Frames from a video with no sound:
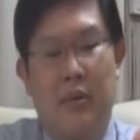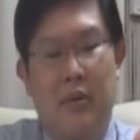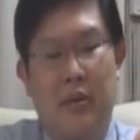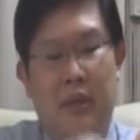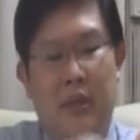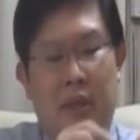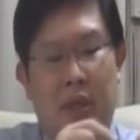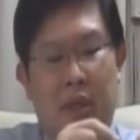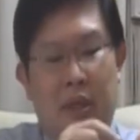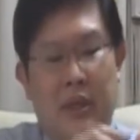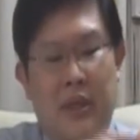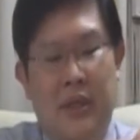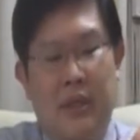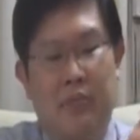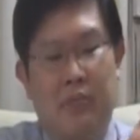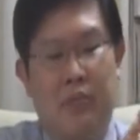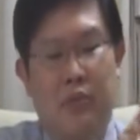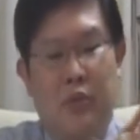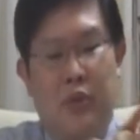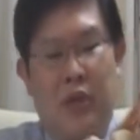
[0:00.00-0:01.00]

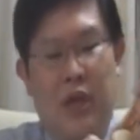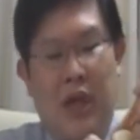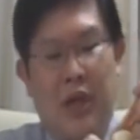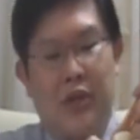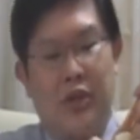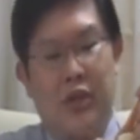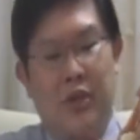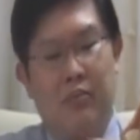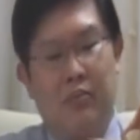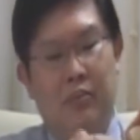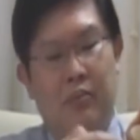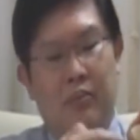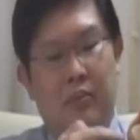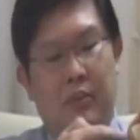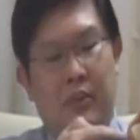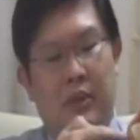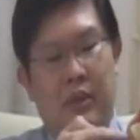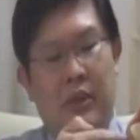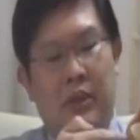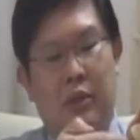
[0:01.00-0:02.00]
the junction,
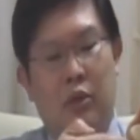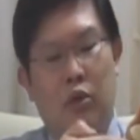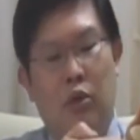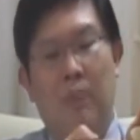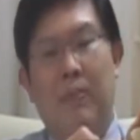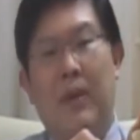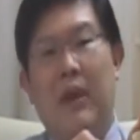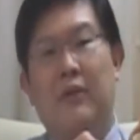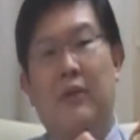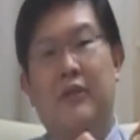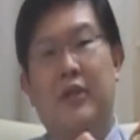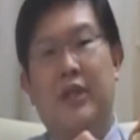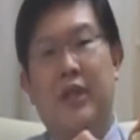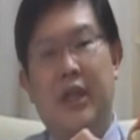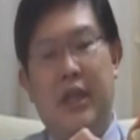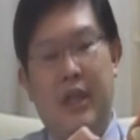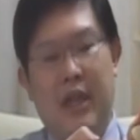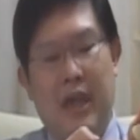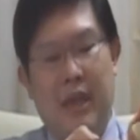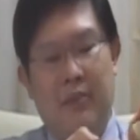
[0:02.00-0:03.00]
the lower part of the
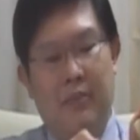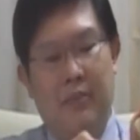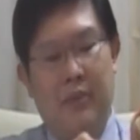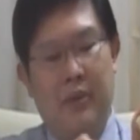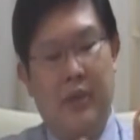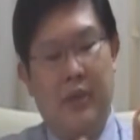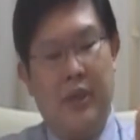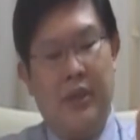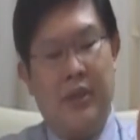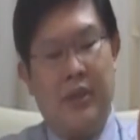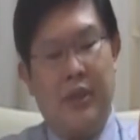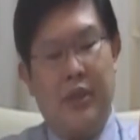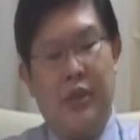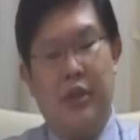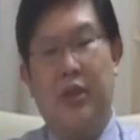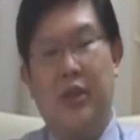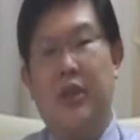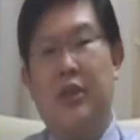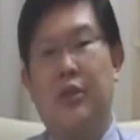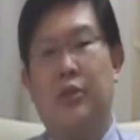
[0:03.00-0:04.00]
kneecap,
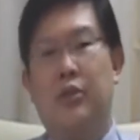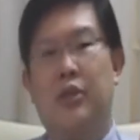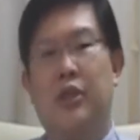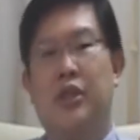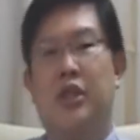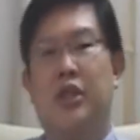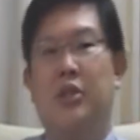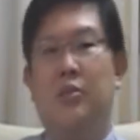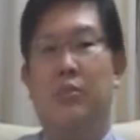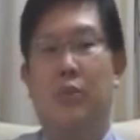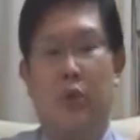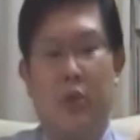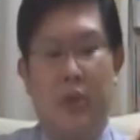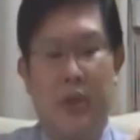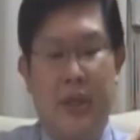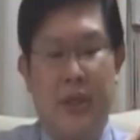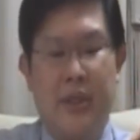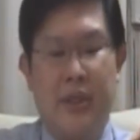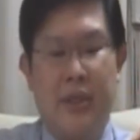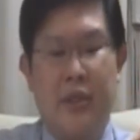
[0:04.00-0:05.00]
insertion into the shin
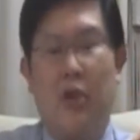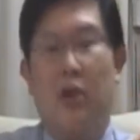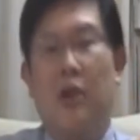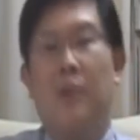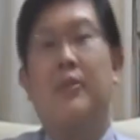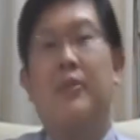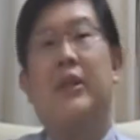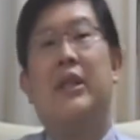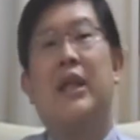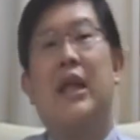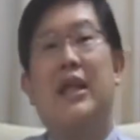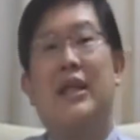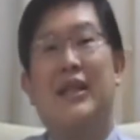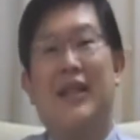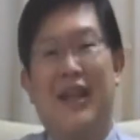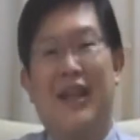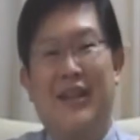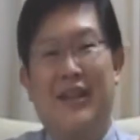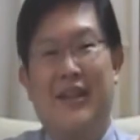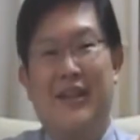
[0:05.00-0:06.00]
bone. This is called a patellar
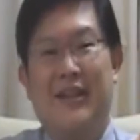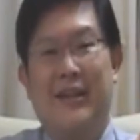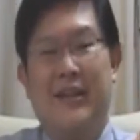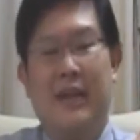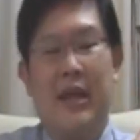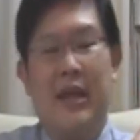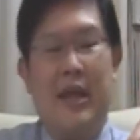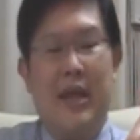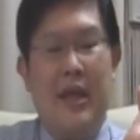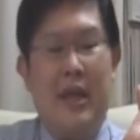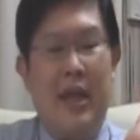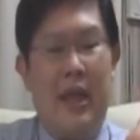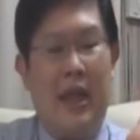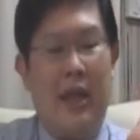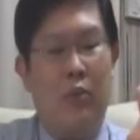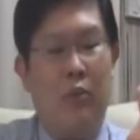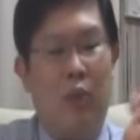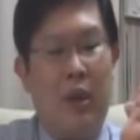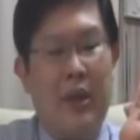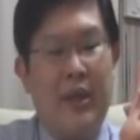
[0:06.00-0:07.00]
tendon.
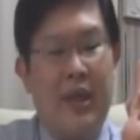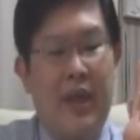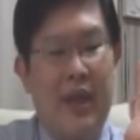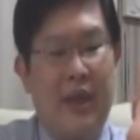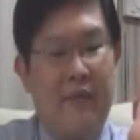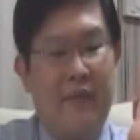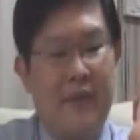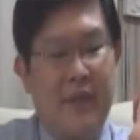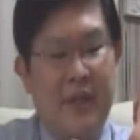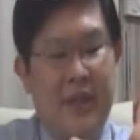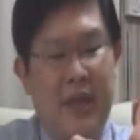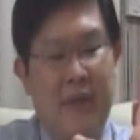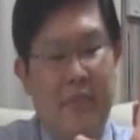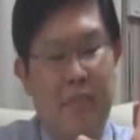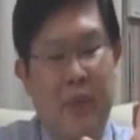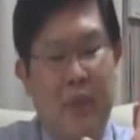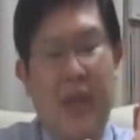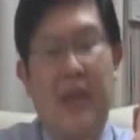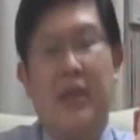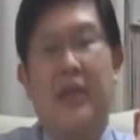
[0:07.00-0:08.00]
And what they have is they
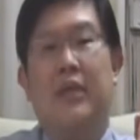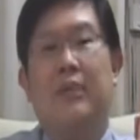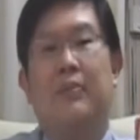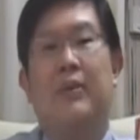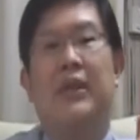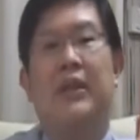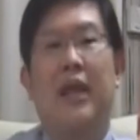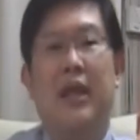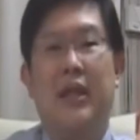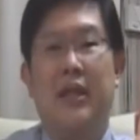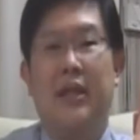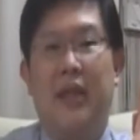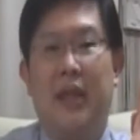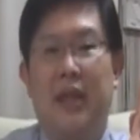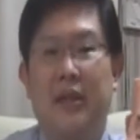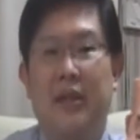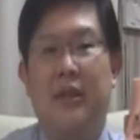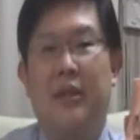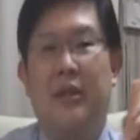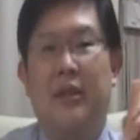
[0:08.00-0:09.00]
have pain in the patellar
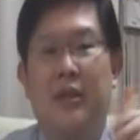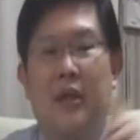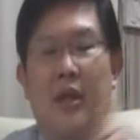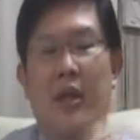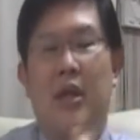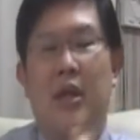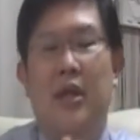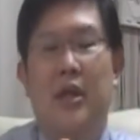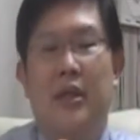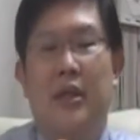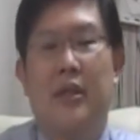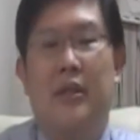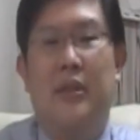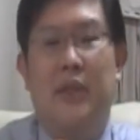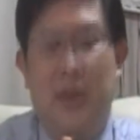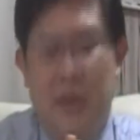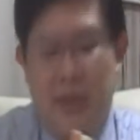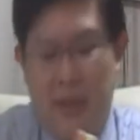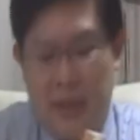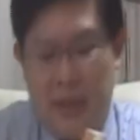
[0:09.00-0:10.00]
tendon.
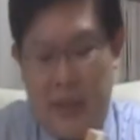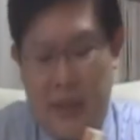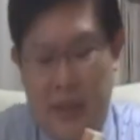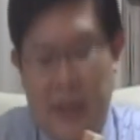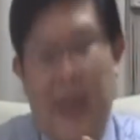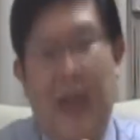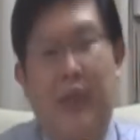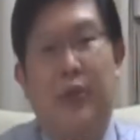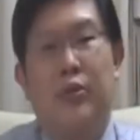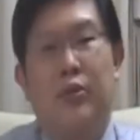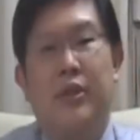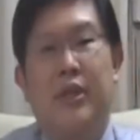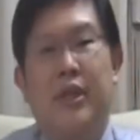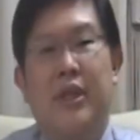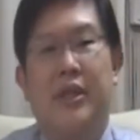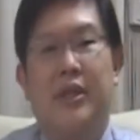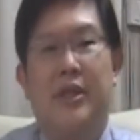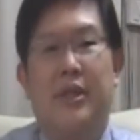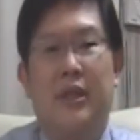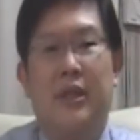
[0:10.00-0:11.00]
The
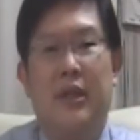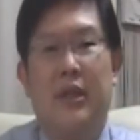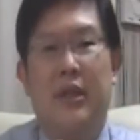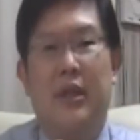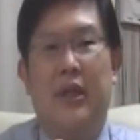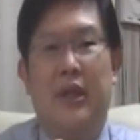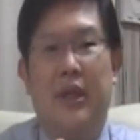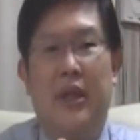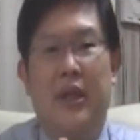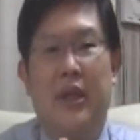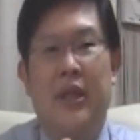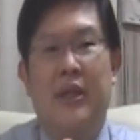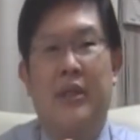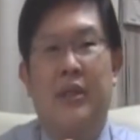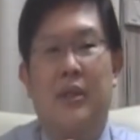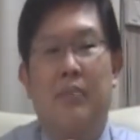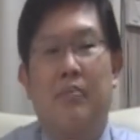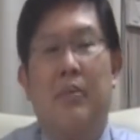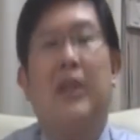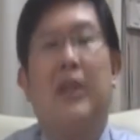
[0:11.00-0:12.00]
diagnosis
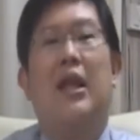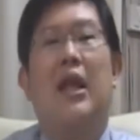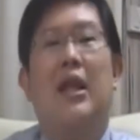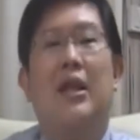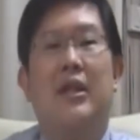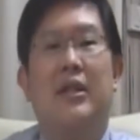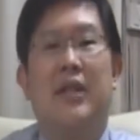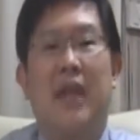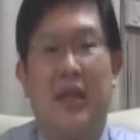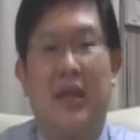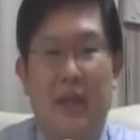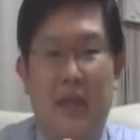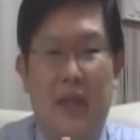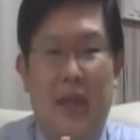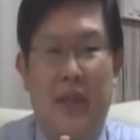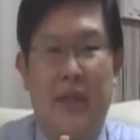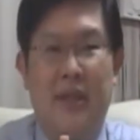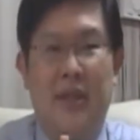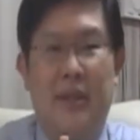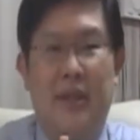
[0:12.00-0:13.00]
is patellar
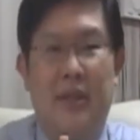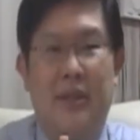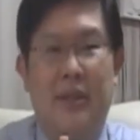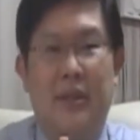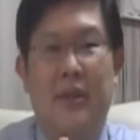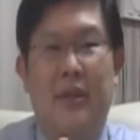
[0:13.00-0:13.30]
tendinitis.